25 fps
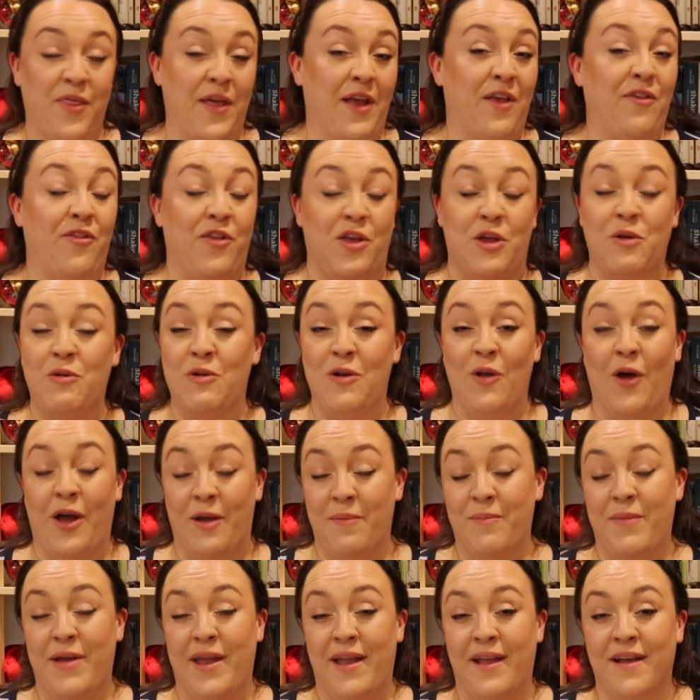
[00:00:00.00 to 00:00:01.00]
things that you'd
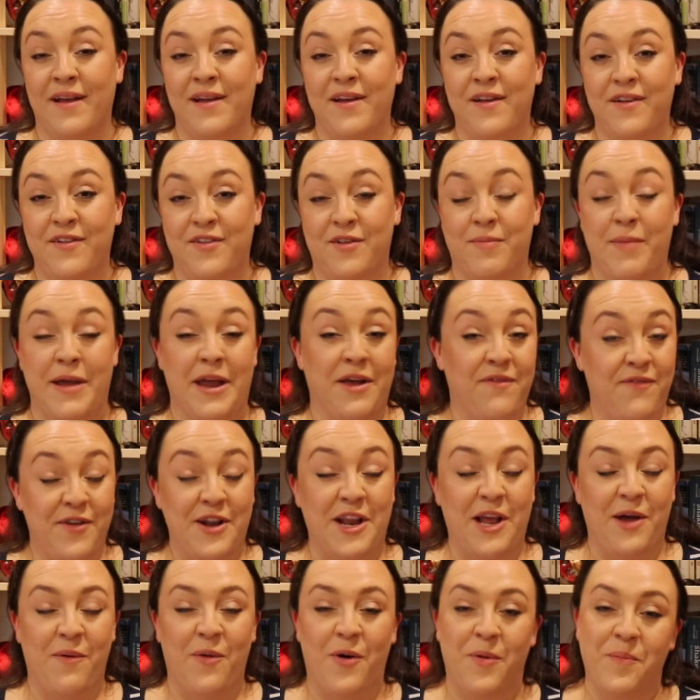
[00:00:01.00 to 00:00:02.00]
like me to make a
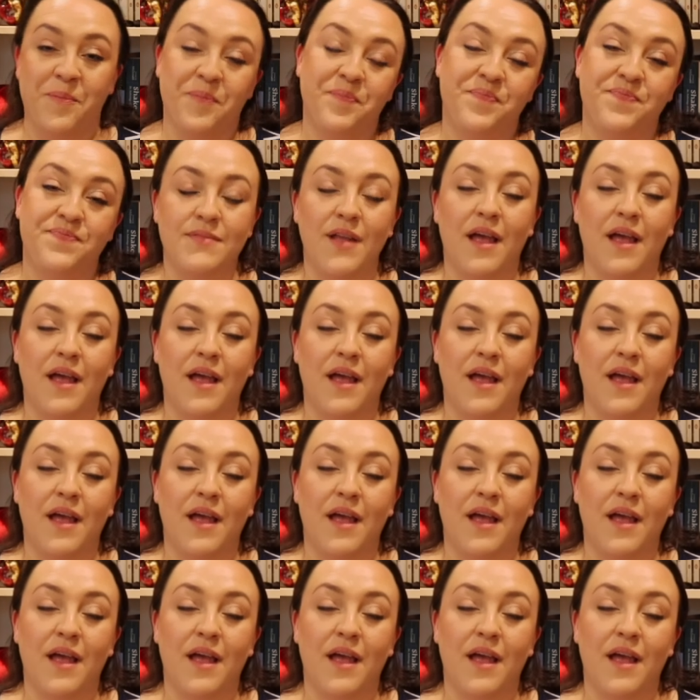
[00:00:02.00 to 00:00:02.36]
video on.